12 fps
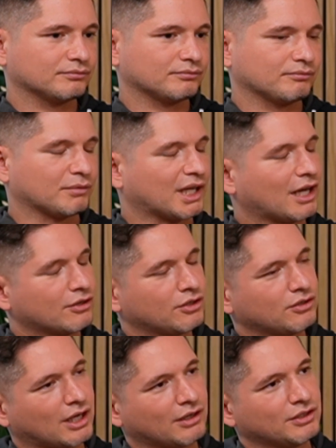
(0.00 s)
but how
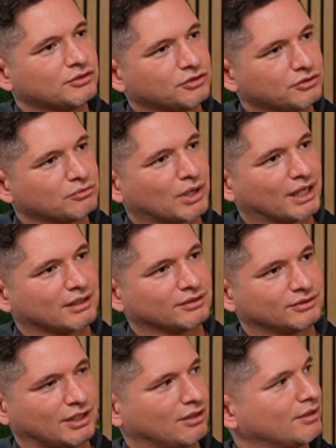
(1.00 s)
did you
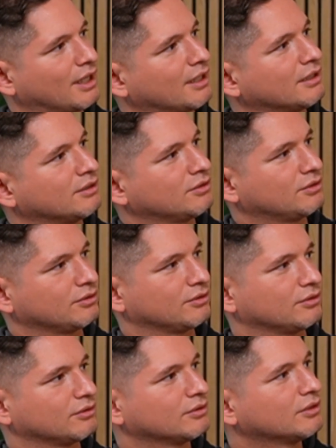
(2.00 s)
reconcile that
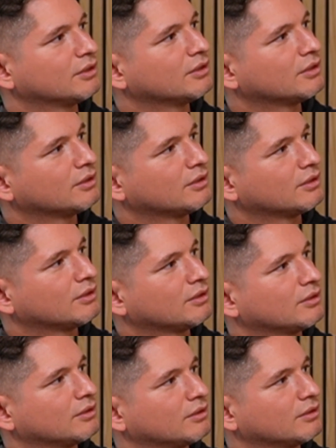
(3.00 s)
into
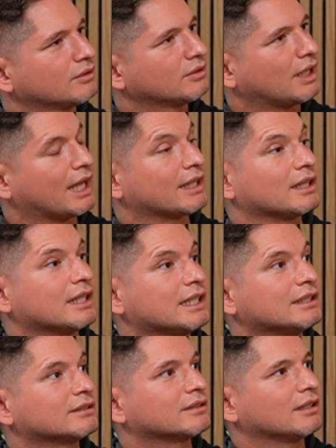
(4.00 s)
at
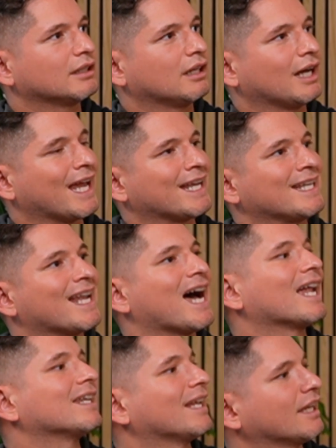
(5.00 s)
least a
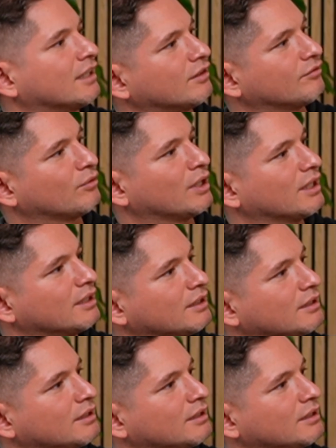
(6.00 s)
not negative way?